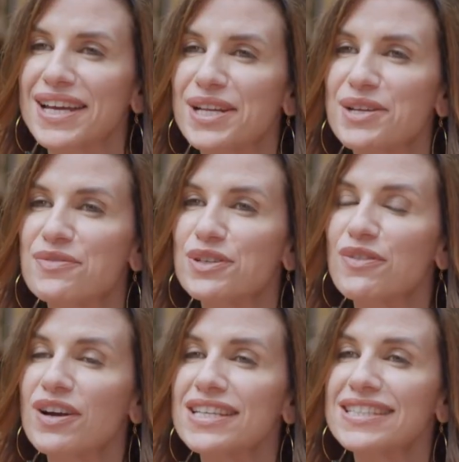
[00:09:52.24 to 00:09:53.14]
and you've
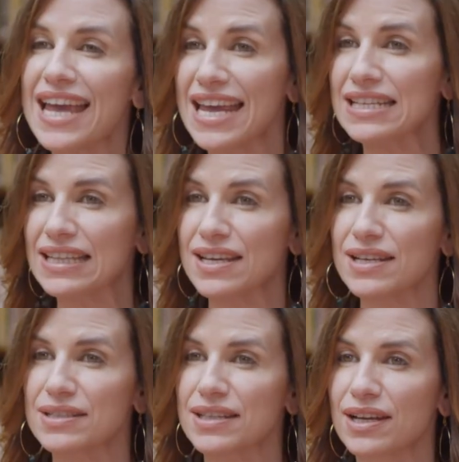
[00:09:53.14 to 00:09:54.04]
devised 8
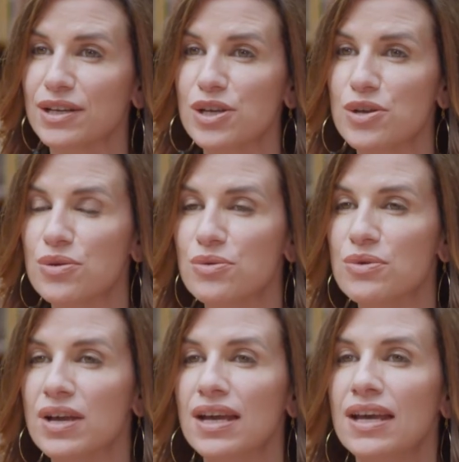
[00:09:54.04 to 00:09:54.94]
things that
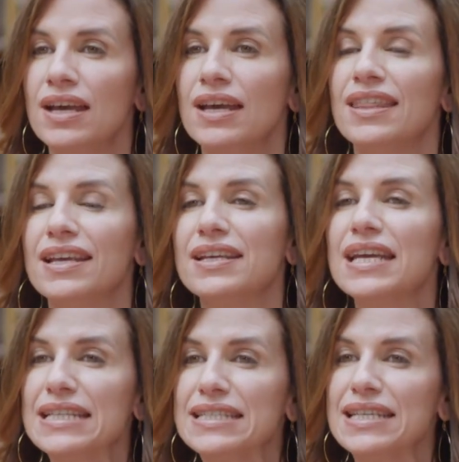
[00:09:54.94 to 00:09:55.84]
you think
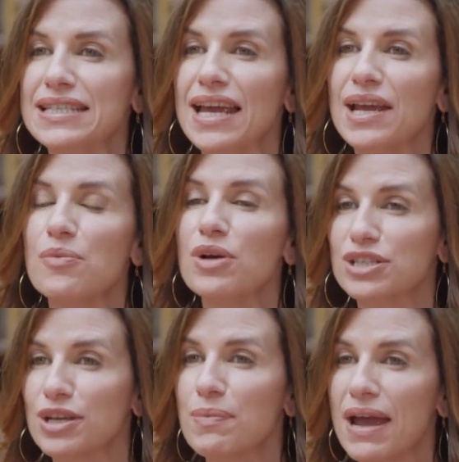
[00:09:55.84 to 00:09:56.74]
kids today
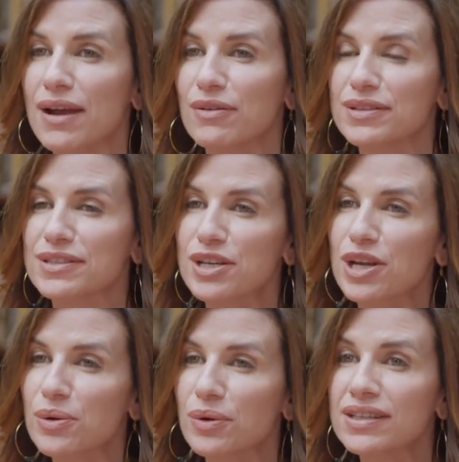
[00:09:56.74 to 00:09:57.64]
wish their parents
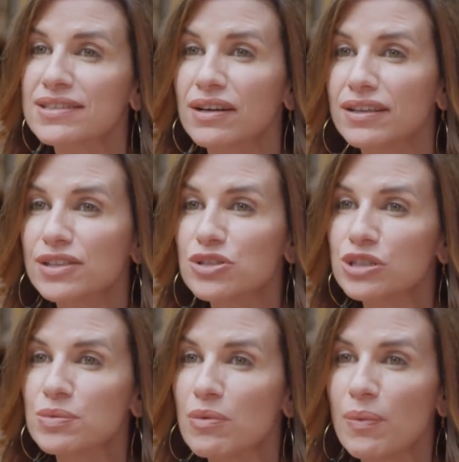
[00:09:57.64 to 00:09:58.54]
knew. And it's not in a
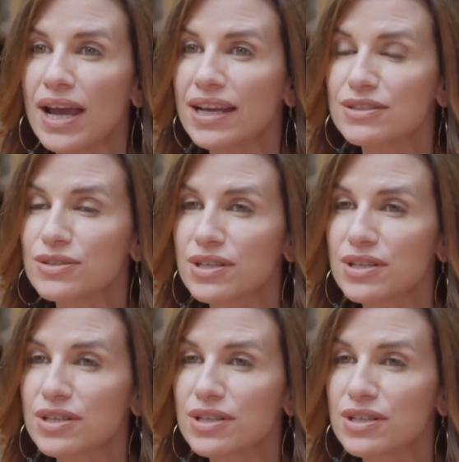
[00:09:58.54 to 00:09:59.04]
judgment way, it's just a